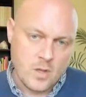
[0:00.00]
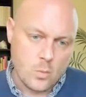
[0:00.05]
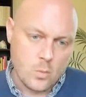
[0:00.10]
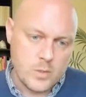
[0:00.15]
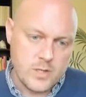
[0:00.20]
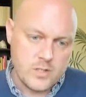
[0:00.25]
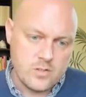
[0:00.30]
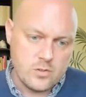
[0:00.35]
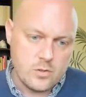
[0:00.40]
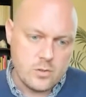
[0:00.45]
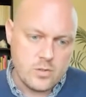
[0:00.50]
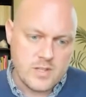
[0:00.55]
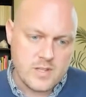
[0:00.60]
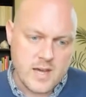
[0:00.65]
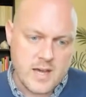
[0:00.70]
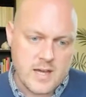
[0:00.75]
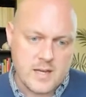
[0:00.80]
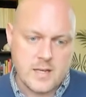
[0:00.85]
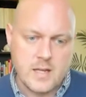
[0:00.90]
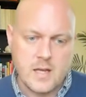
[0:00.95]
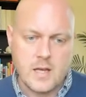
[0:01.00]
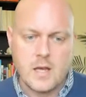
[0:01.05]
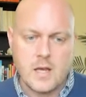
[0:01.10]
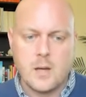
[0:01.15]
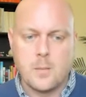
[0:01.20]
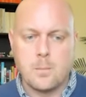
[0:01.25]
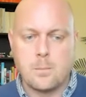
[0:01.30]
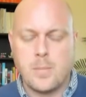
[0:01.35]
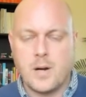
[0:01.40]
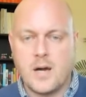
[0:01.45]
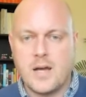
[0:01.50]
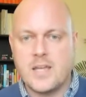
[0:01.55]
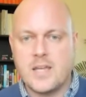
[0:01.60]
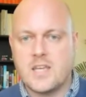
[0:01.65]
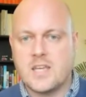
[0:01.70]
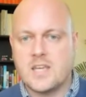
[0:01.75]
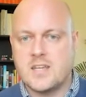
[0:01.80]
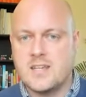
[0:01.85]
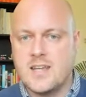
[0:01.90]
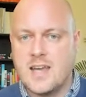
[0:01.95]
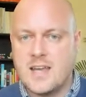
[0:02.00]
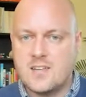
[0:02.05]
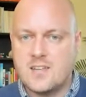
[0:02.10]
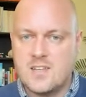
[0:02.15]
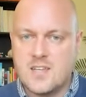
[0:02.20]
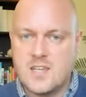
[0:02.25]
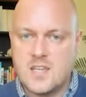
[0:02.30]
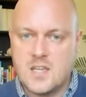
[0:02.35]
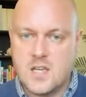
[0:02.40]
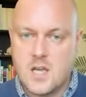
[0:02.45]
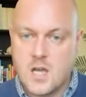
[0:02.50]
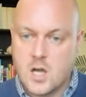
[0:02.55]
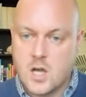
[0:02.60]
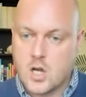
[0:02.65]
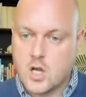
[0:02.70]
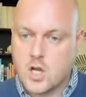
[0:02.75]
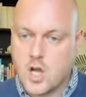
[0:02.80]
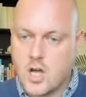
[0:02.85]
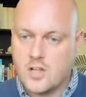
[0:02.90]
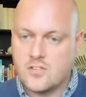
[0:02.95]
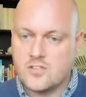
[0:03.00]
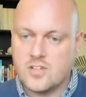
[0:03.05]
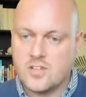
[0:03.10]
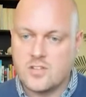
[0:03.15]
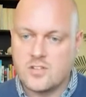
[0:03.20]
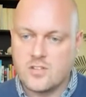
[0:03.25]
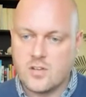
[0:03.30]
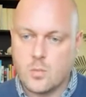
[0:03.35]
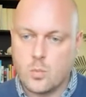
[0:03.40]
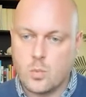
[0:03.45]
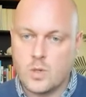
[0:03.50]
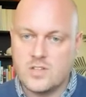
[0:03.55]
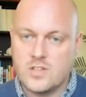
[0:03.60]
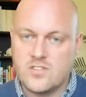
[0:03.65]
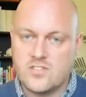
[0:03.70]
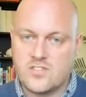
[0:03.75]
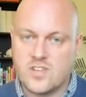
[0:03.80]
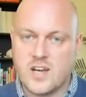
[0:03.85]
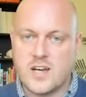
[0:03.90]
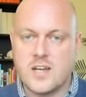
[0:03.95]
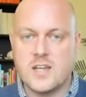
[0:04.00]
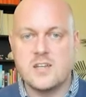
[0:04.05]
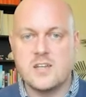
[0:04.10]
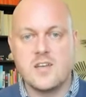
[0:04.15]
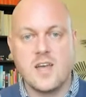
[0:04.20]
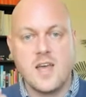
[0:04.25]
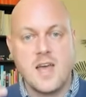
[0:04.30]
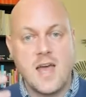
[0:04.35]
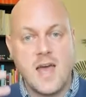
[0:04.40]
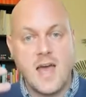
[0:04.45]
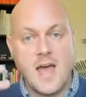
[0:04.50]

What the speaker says: We do that by connecting content on one side